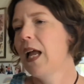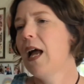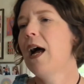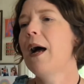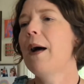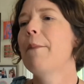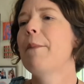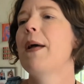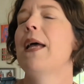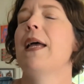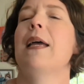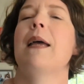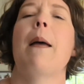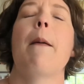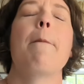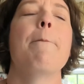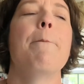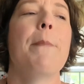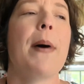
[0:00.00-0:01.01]

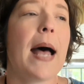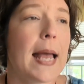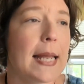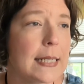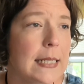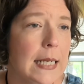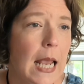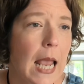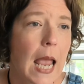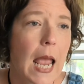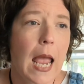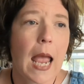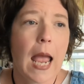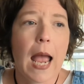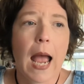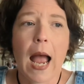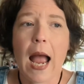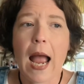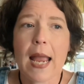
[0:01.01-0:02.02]
But
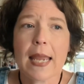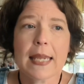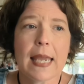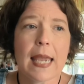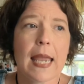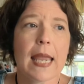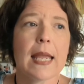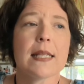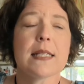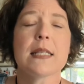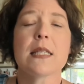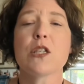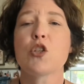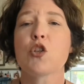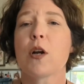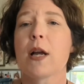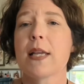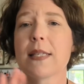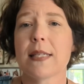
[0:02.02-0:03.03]
I can't
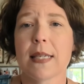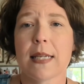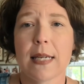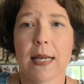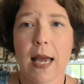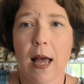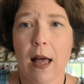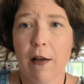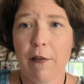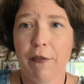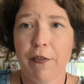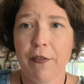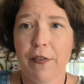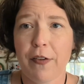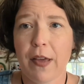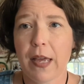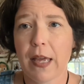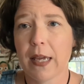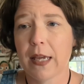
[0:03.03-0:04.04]
stress enough
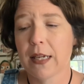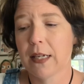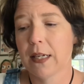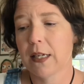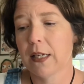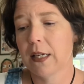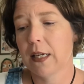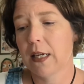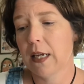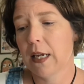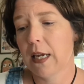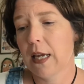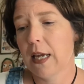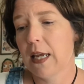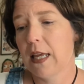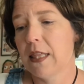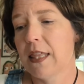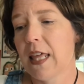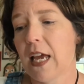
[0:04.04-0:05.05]

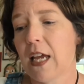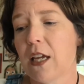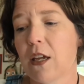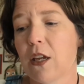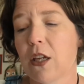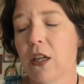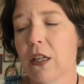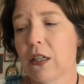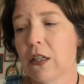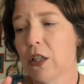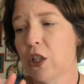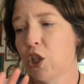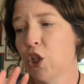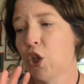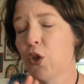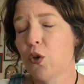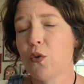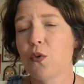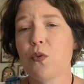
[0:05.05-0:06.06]
that
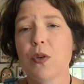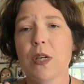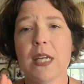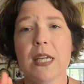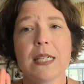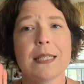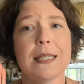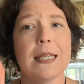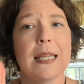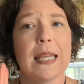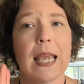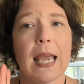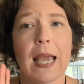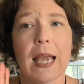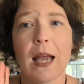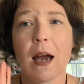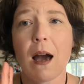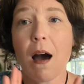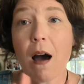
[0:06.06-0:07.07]
you need to
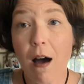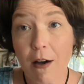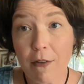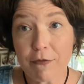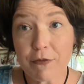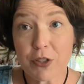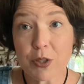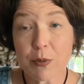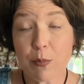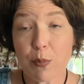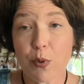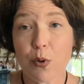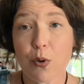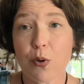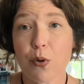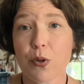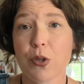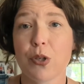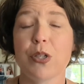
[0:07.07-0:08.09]
get
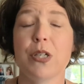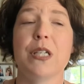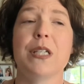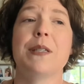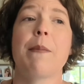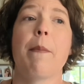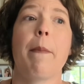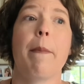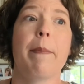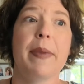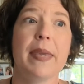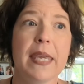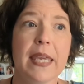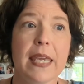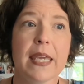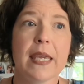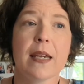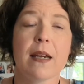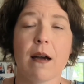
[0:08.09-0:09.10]
comfortable. You need to
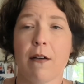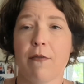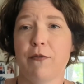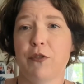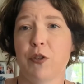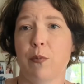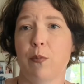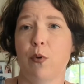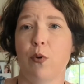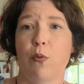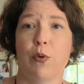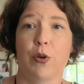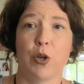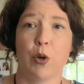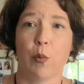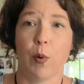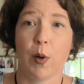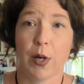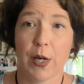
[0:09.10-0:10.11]
be comfortable when
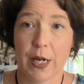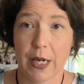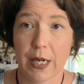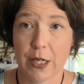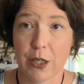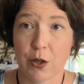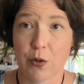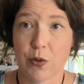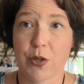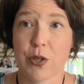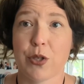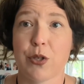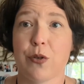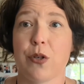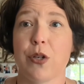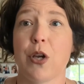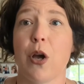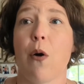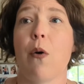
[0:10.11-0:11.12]
you're working in your
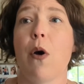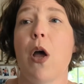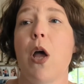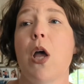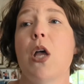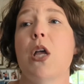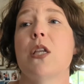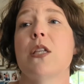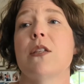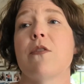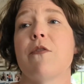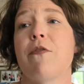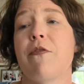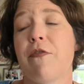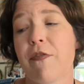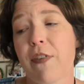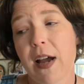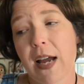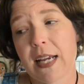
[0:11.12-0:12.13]
studio. So
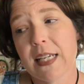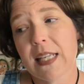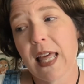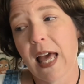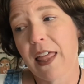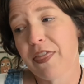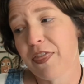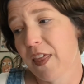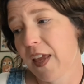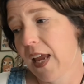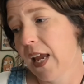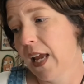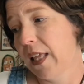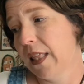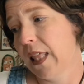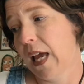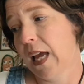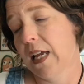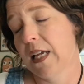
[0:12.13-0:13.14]
find that
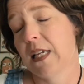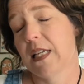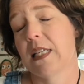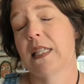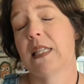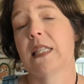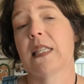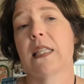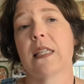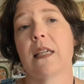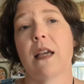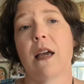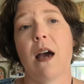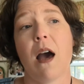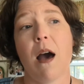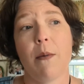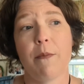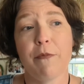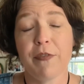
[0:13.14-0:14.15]
thing that is
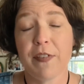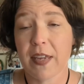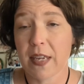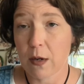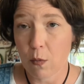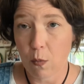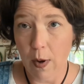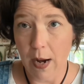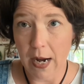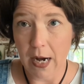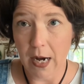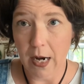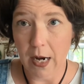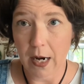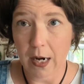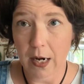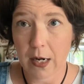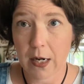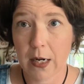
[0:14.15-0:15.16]
comfy to
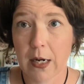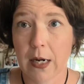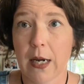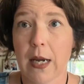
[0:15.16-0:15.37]
wear